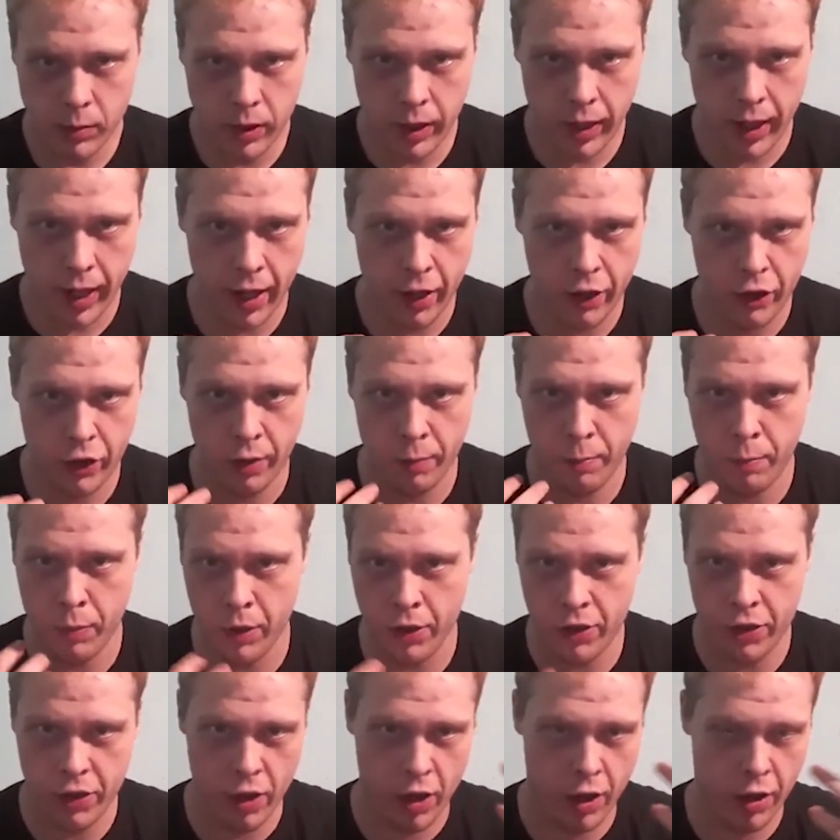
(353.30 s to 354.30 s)
And she
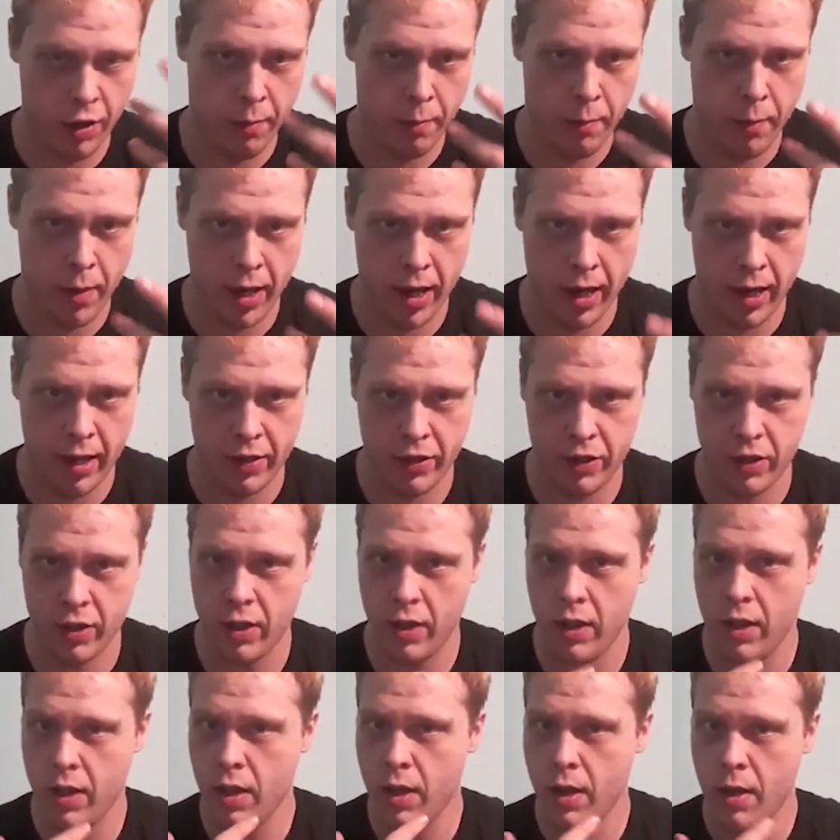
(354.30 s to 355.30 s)
puts on the mask,
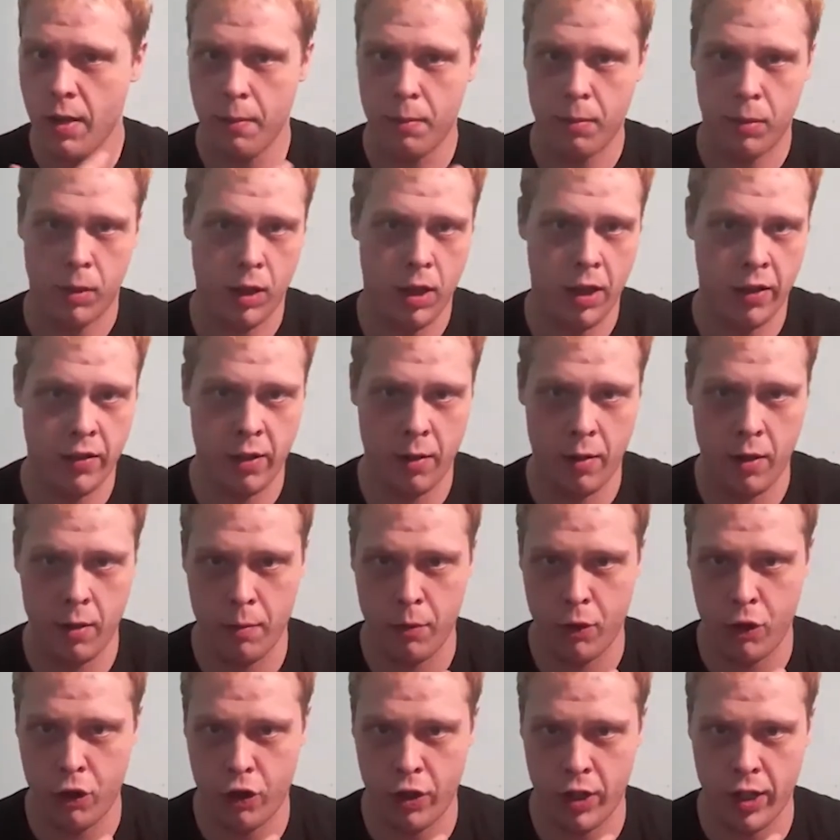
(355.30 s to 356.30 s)
plugs up the
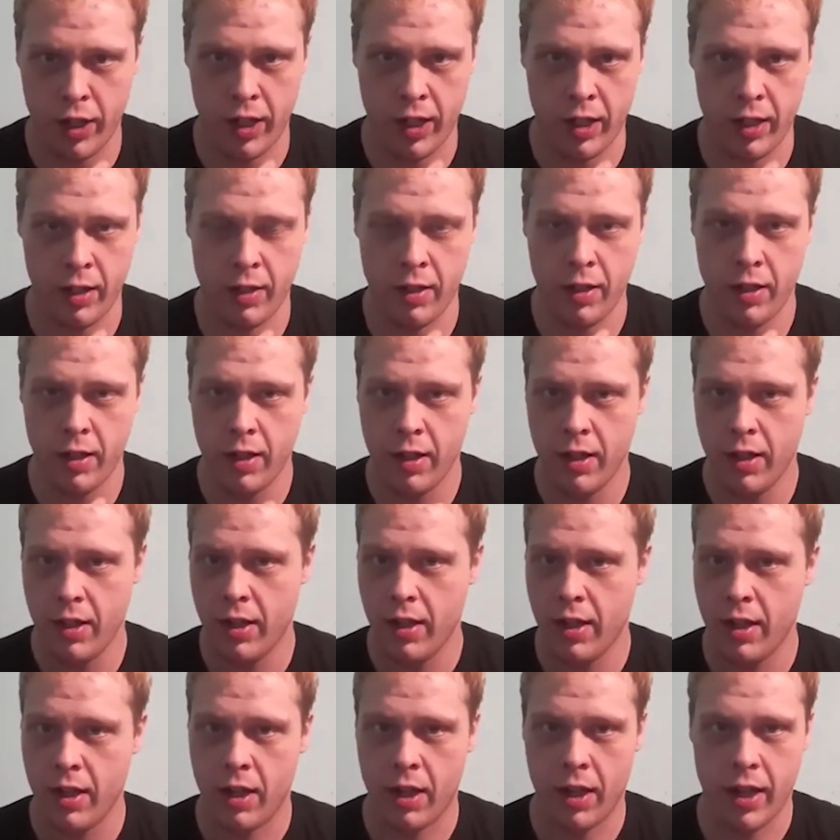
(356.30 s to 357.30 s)
machine,
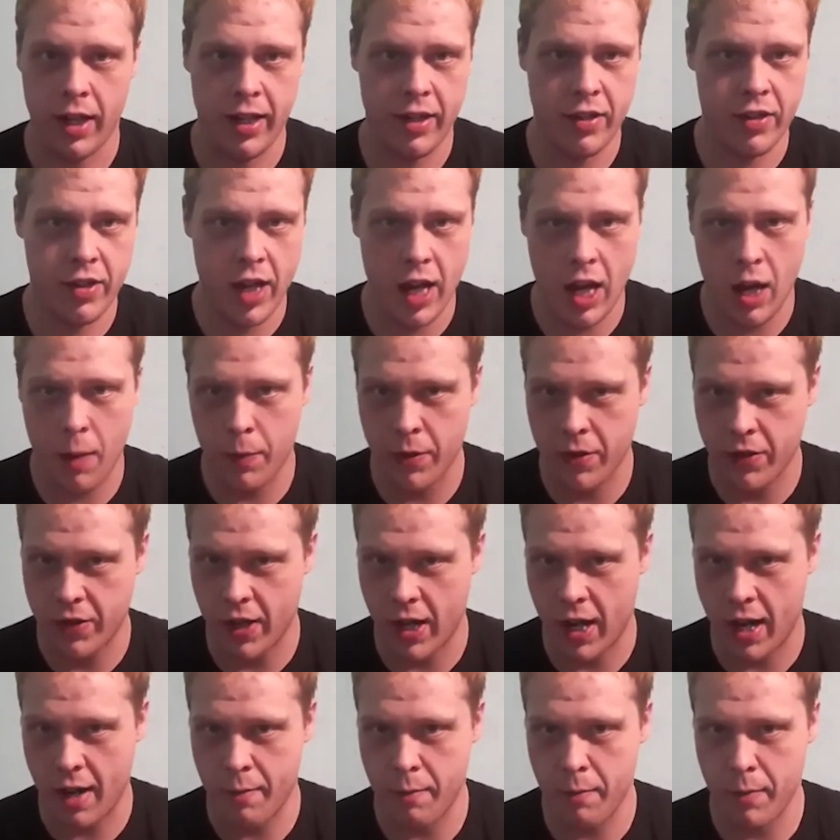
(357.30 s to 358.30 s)
lays down
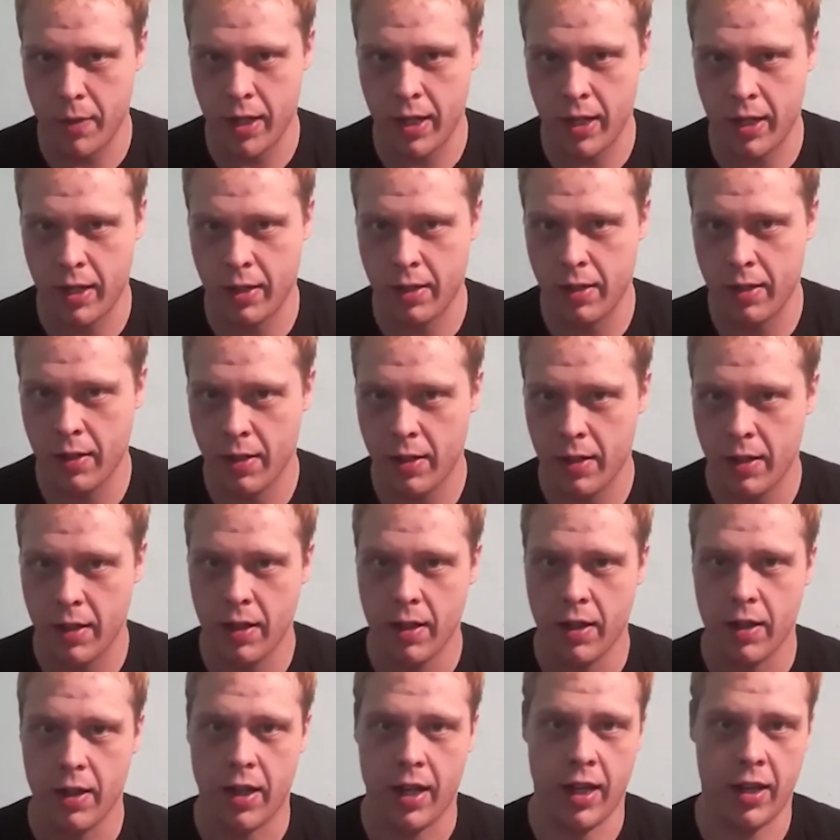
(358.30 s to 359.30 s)
beside me,
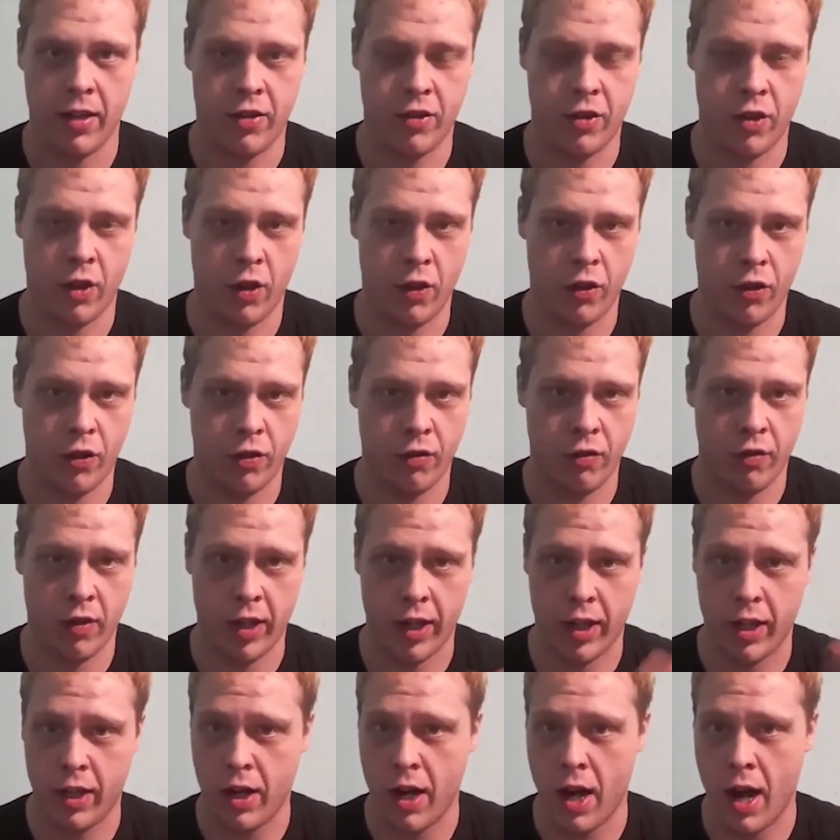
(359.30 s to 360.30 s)
and starts just
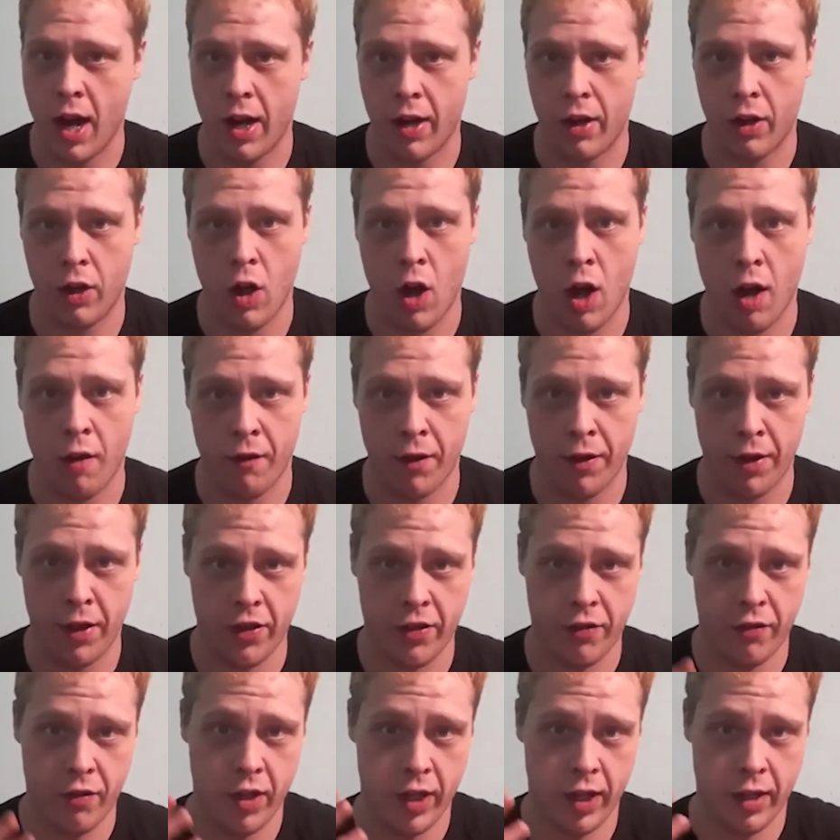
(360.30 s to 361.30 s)
fucking nodding off. And
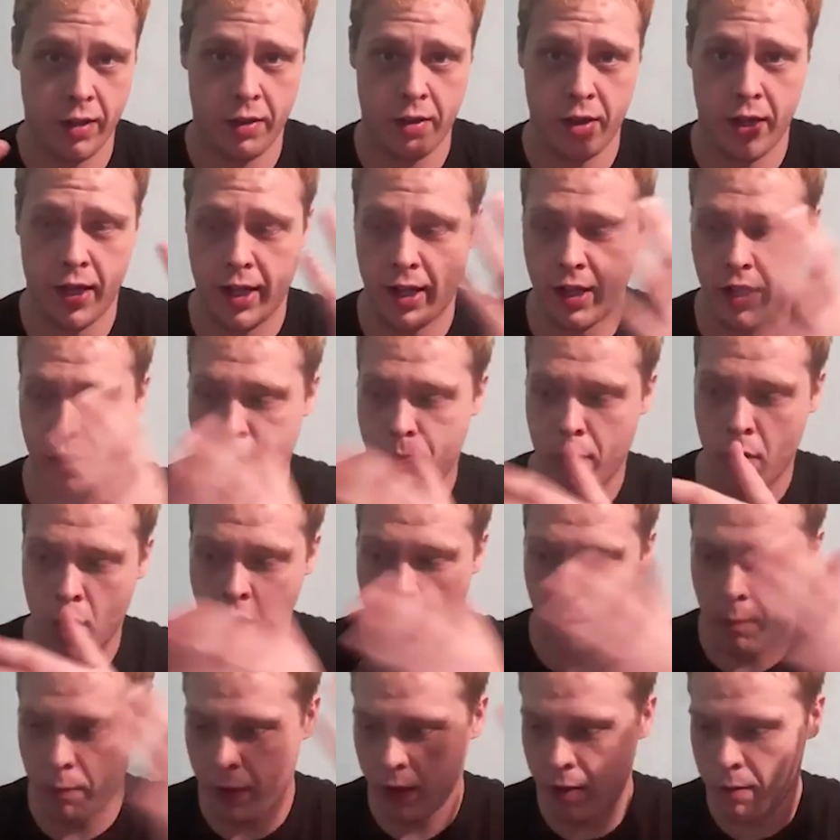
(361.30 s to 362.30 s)
this fucking thing is
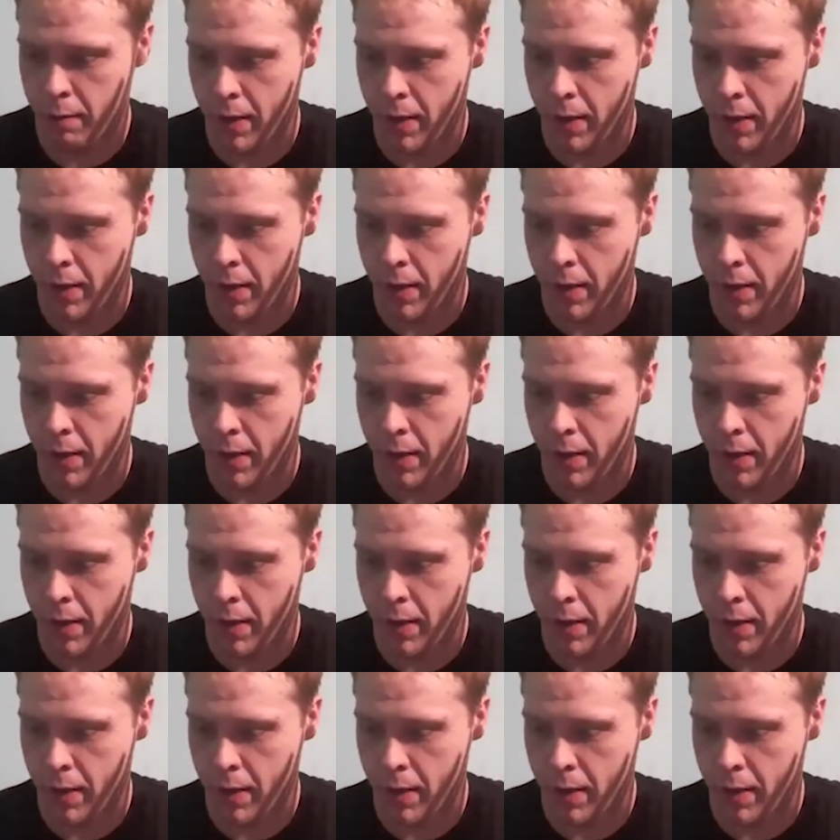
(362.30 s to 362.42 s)
pumping,